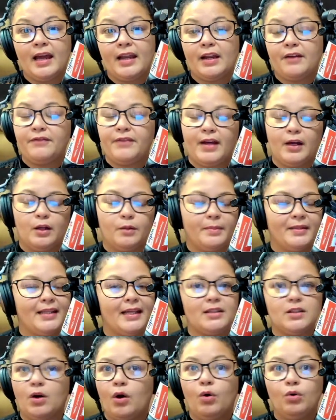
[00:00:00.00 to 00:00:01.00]
and I failed, but
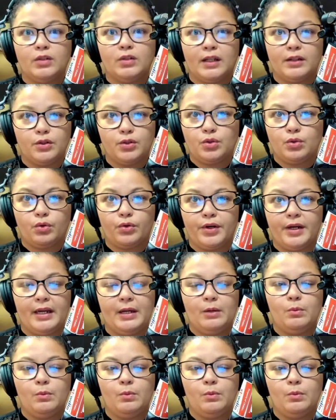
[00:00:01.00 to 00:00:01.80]
that's a whole nother story.